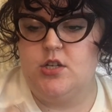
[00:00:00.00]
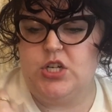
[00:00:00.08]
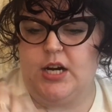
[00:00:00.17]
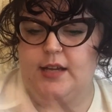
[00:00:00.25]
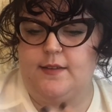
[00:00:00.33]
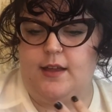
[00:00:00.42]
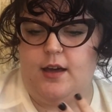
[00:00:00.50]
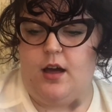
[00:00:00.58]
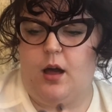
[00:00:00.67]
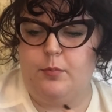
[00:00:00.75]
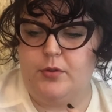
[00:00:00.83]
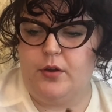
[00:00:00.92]
try to get that
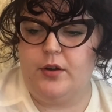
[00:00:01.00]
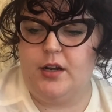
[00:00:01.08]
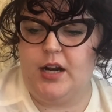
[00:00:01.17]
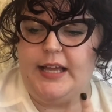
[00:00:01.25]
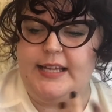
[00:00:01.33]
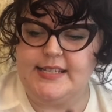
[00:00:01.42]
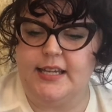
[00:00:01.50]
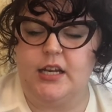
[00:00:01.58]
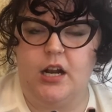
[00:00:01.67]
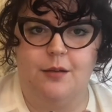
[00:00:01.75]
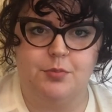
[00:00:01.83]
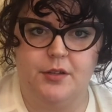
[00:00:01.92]
uploaded. I guess I
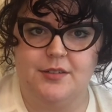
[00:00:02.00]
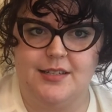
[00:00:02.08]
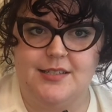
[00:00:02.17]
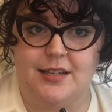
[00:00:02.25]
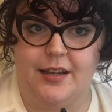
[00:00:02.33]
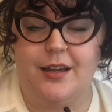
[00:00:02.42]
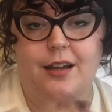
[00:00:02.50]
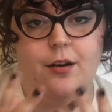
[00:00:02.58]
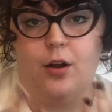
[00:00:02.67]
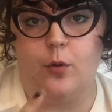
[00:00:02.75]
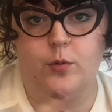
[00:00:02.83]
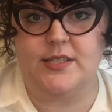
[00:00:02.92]
can upload that tonight. I don't
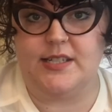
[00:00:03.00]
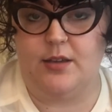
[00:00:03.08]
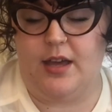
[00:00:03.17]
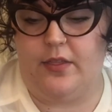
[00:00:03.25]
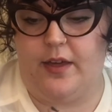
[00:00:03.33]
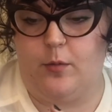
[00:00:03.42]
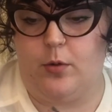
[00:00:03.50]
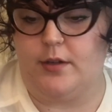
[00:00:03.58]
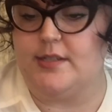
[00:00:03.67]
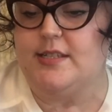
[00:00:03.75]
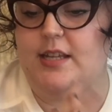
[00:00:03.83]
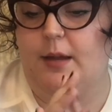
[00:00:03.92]
know. We'll see how that
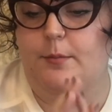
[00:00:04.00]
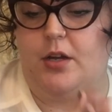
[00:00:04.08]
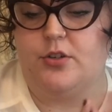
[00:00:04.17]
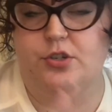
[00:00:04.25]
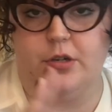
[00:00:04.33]
works. I'm not